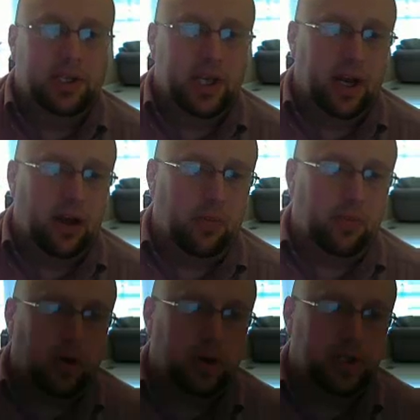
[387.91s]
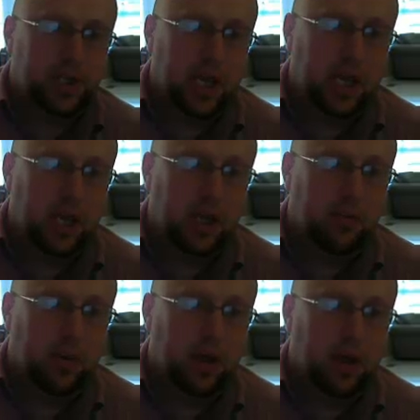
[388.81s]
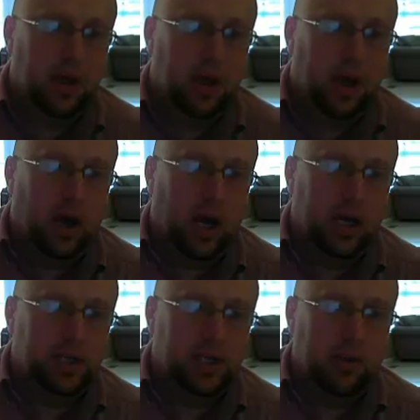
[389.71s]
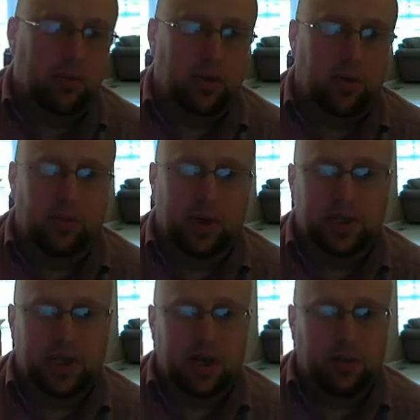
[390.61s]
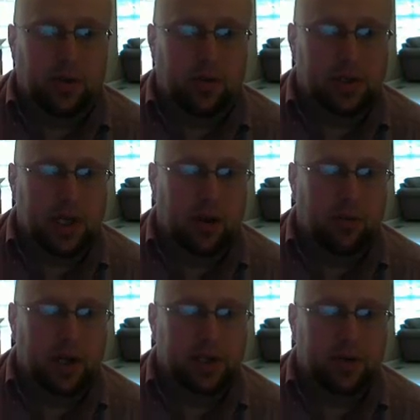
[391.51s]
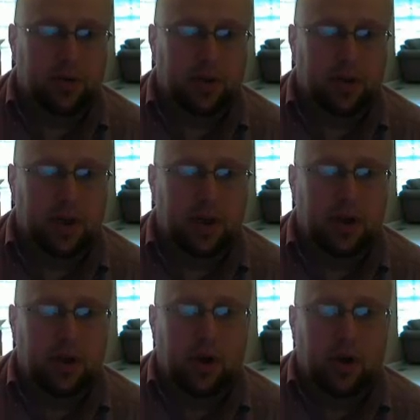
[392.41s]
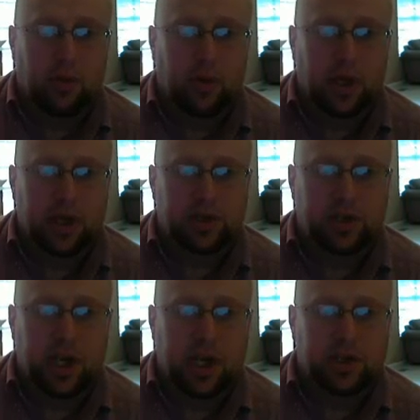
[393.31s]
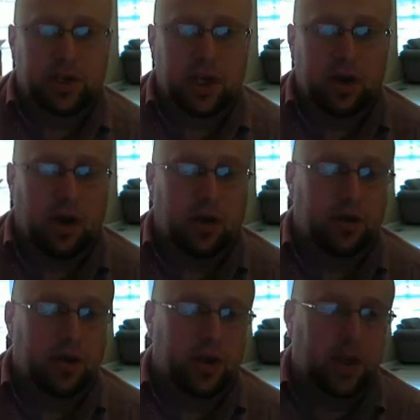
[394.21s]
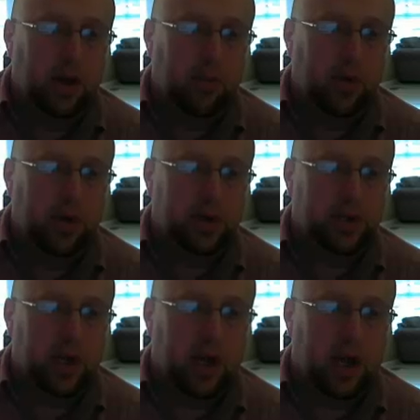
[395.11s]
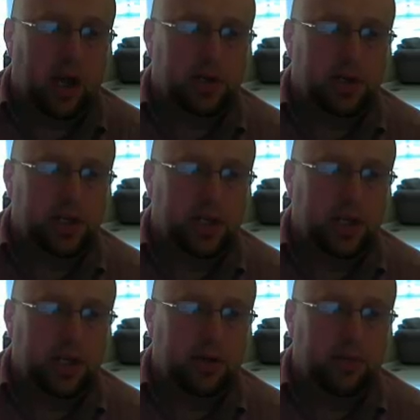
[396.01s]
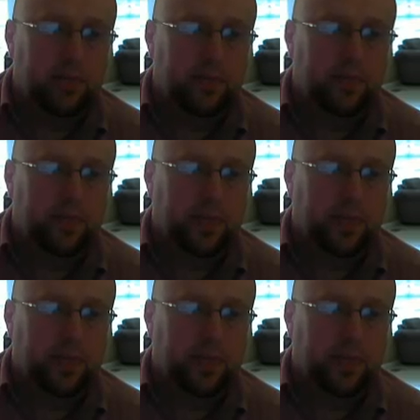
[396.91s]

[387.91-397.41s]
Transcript: And again, we're going to set up our same ice table that we've been setting up the whole time, right? So nothing really has changed here other than the numbers.